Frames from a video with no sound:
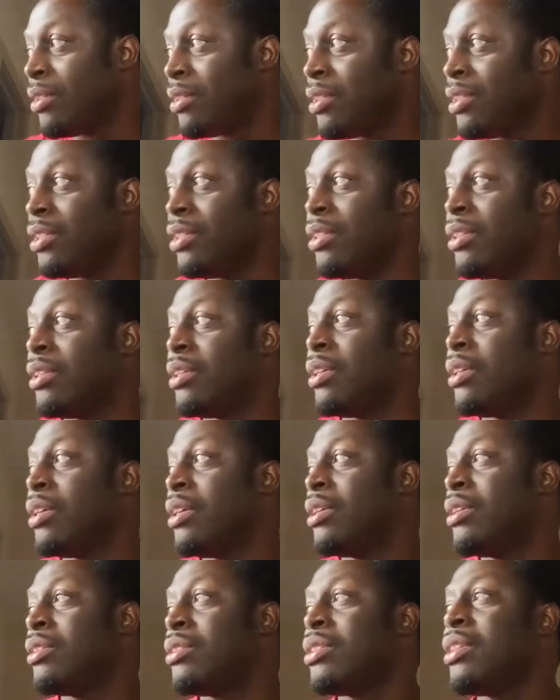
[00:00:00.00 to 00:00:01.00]
See,
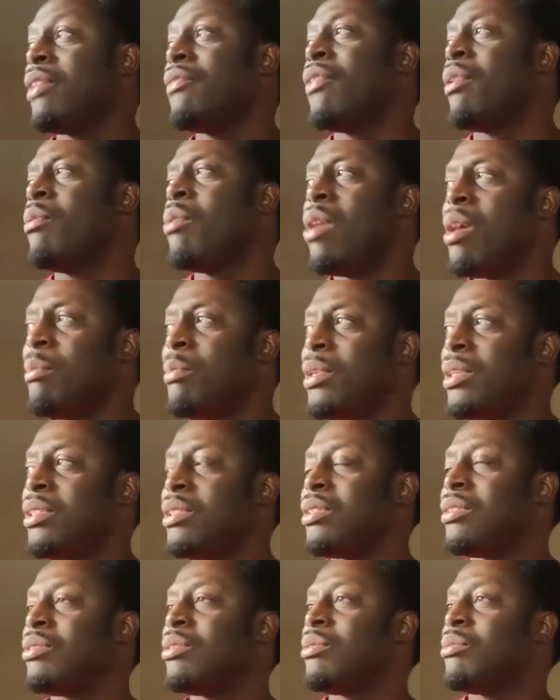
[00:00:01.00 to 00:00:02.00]
see, if a
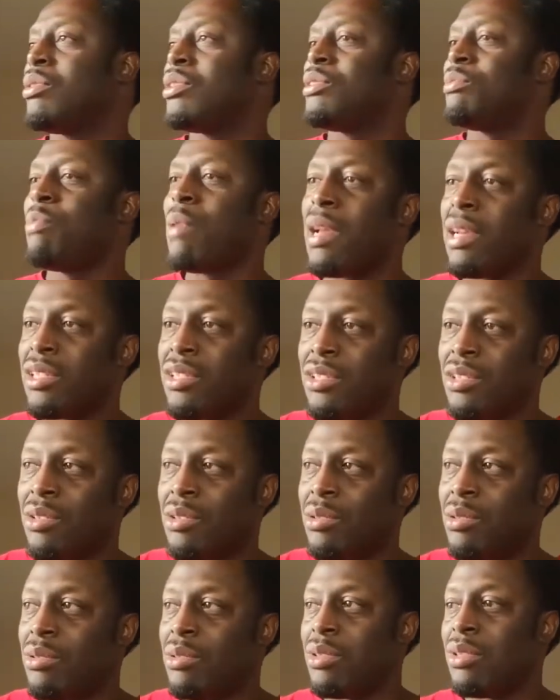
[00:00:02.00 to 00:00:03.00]
woman respects
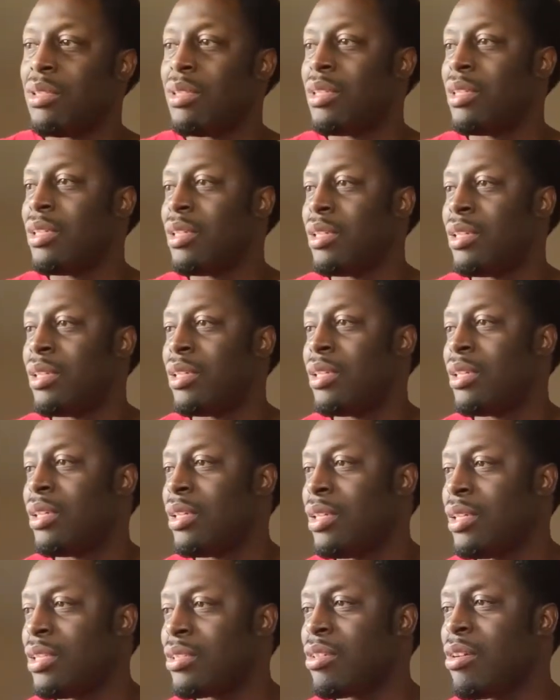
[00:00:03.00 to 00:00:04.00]
you,
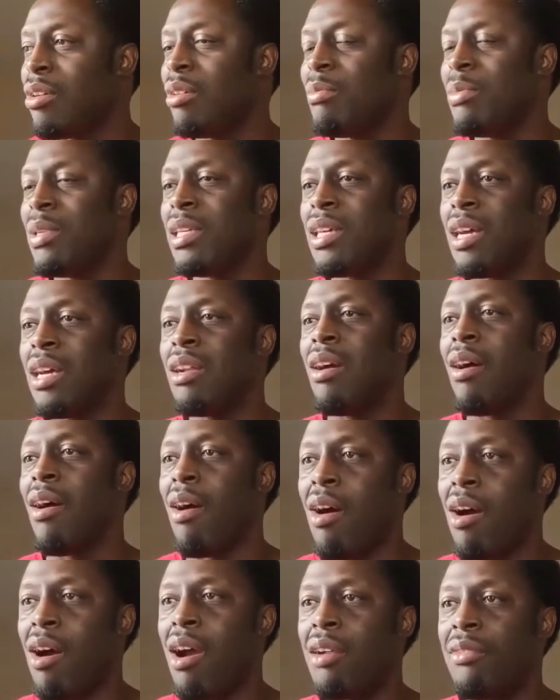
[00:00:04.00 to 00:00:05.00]
it's gonna be kind of
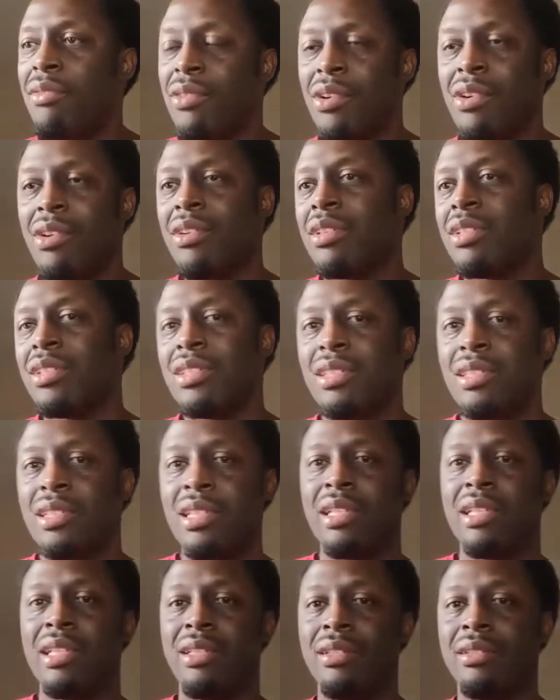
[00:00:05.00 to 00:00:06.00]
hard for her to just
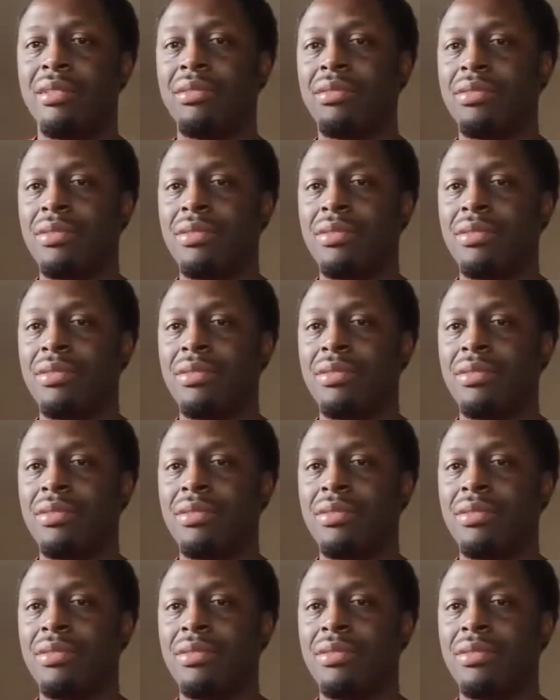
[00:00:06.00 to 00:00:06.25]
leave.